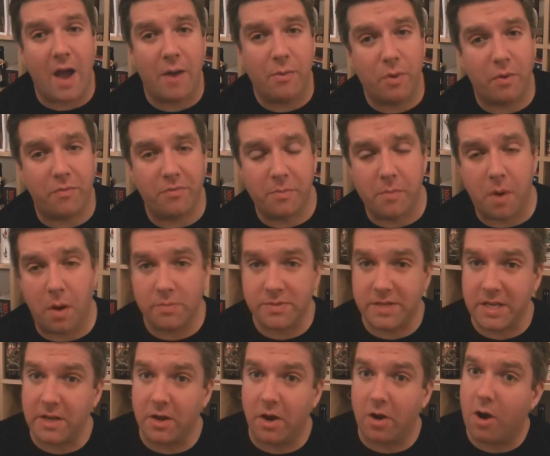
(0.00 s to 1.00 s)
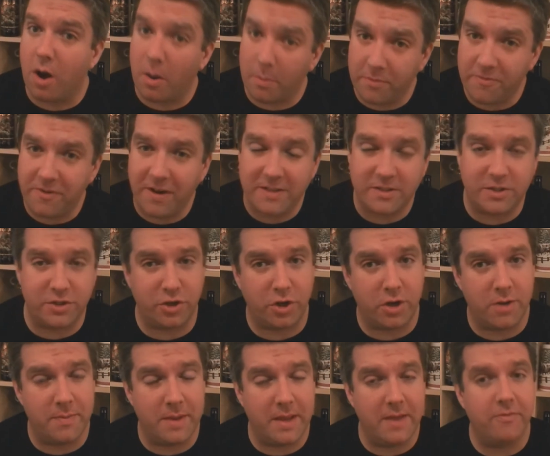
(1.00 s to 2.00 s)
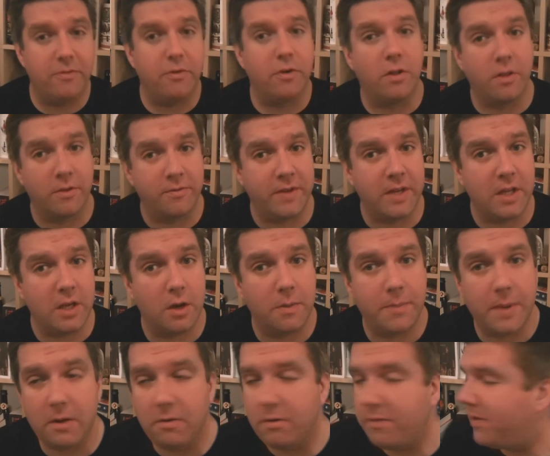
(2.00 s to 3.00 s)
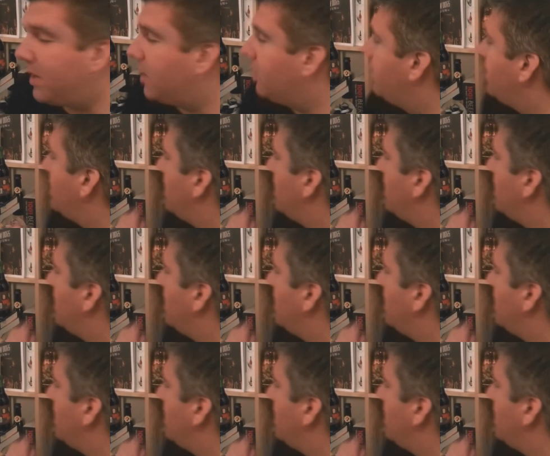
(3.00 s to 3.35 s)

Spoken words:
I'm Rob from HopZine.com. Thanks for joining me for another video beer review.